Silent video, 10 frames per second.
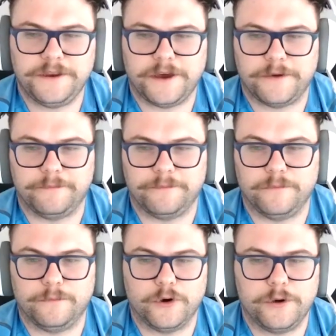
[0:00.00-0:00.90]
um,
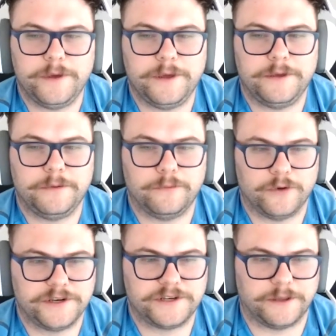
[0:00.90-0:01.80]
Burnaby,
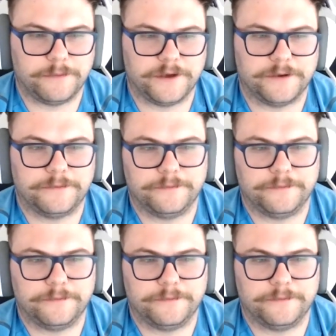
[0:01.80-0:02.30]
British Columbia.